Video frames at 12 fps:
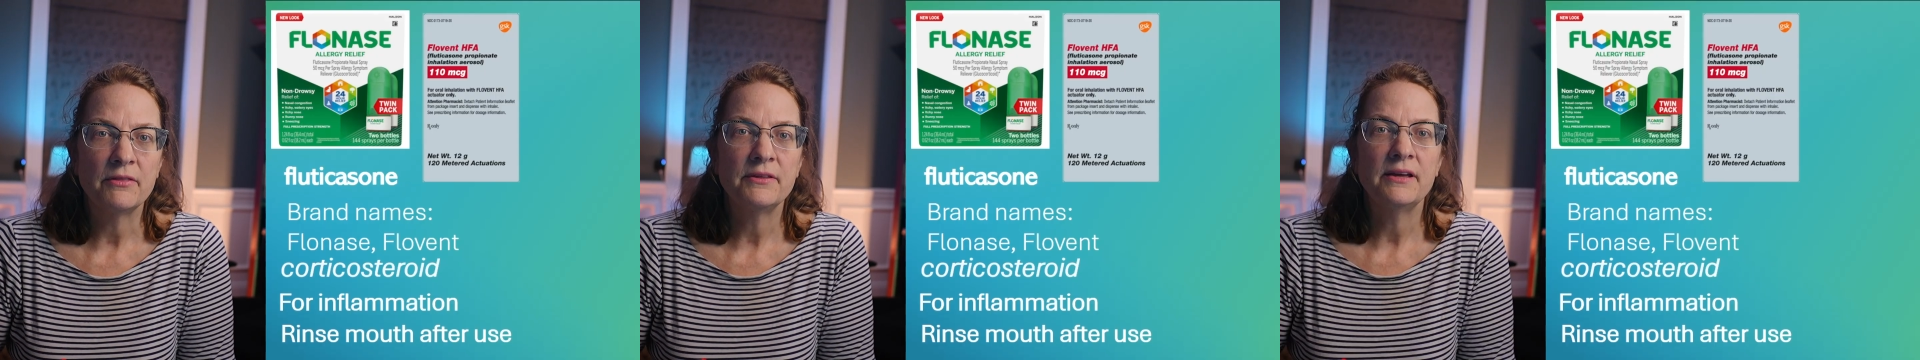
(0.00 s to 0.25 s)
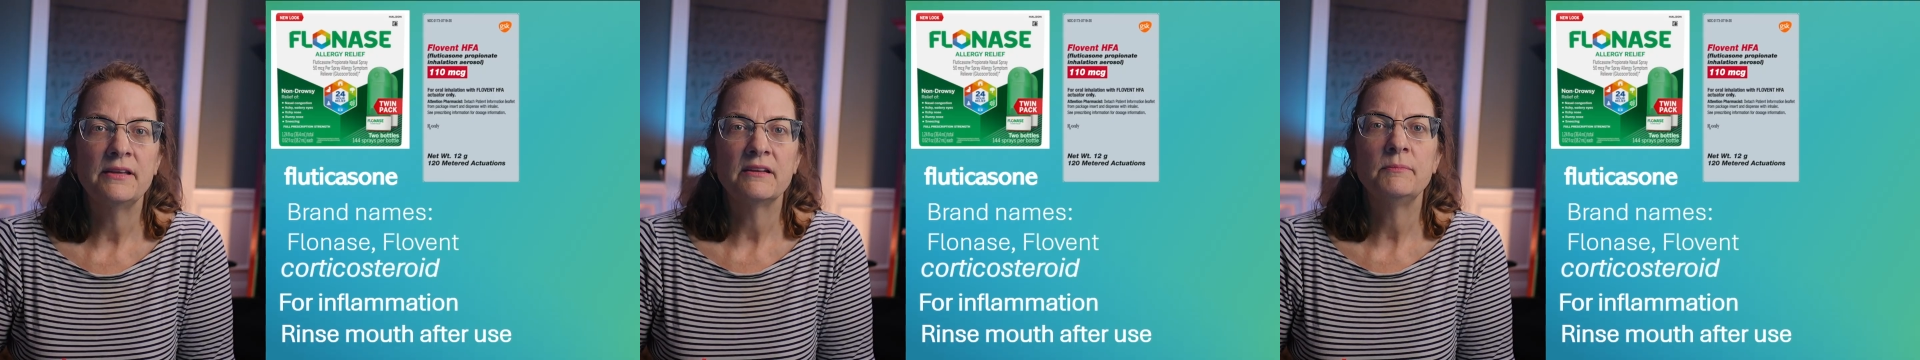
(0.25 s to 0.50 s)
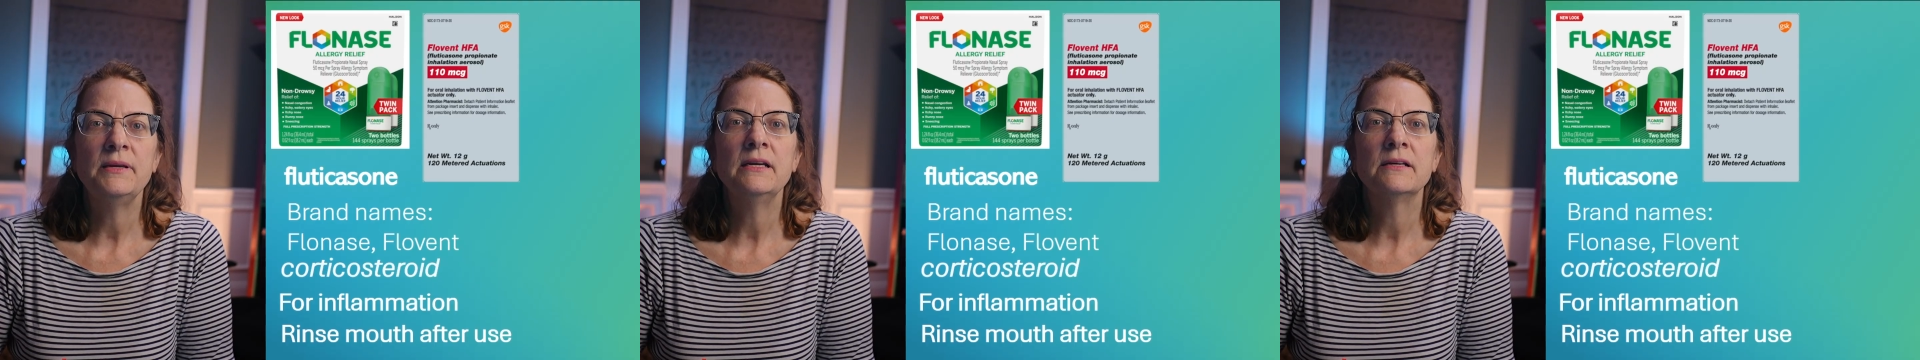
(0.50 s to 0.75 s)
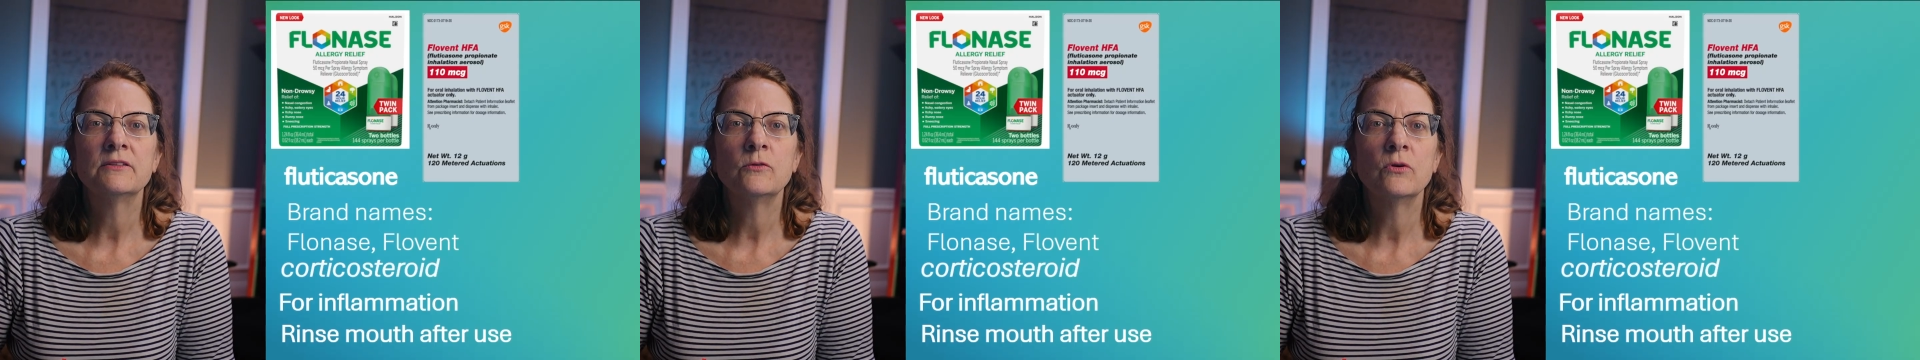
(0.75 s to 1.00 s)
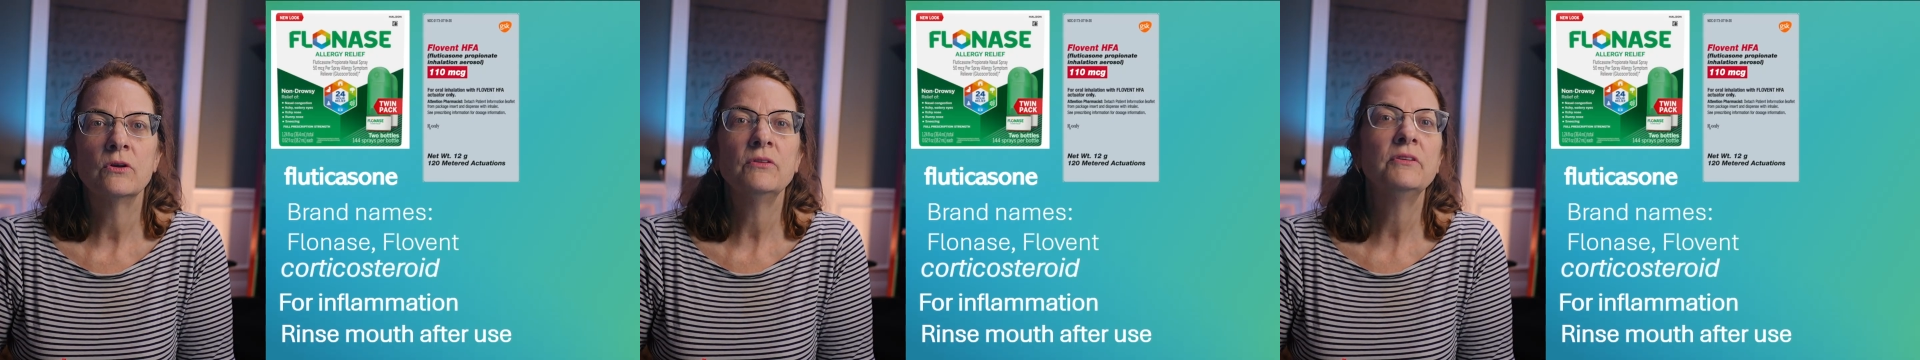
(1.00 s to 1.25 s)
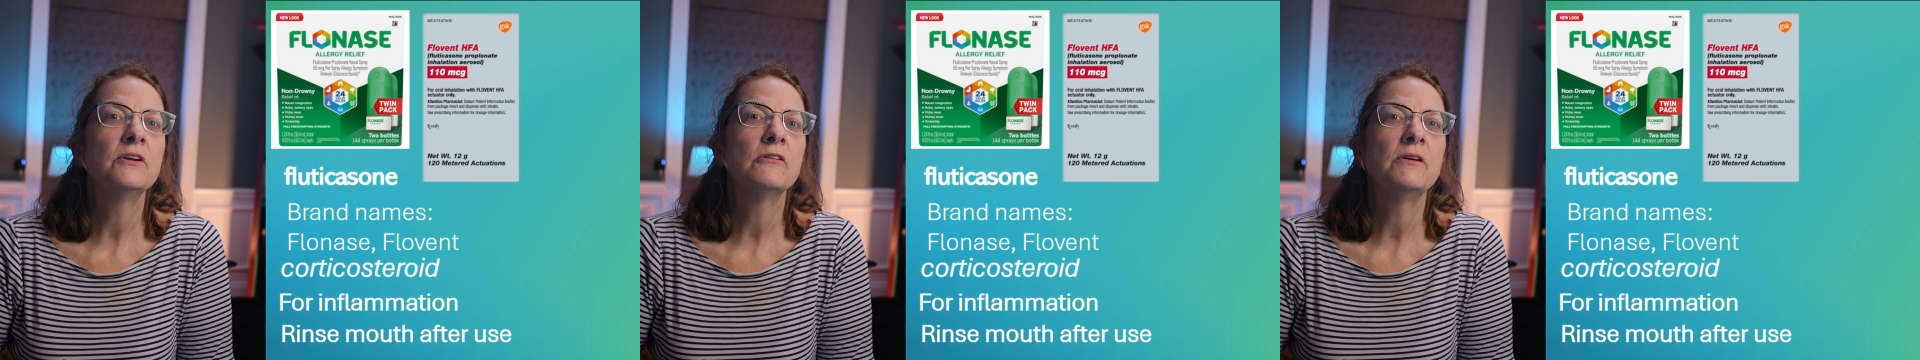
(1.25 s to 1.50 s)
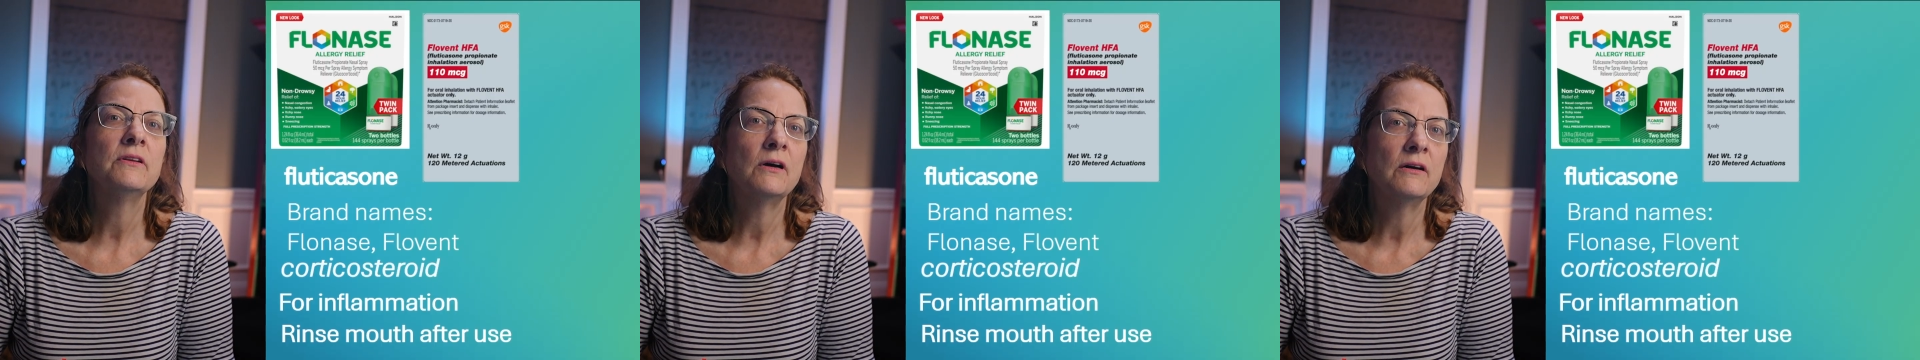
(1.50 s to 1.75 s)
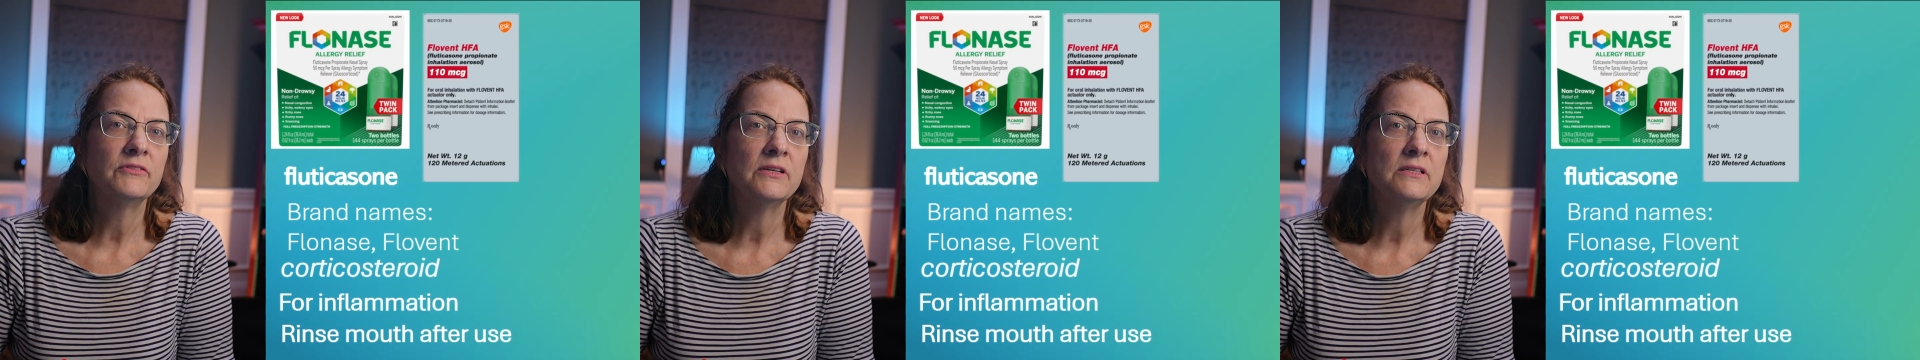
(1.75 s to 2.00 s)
and that's because corticosteroids often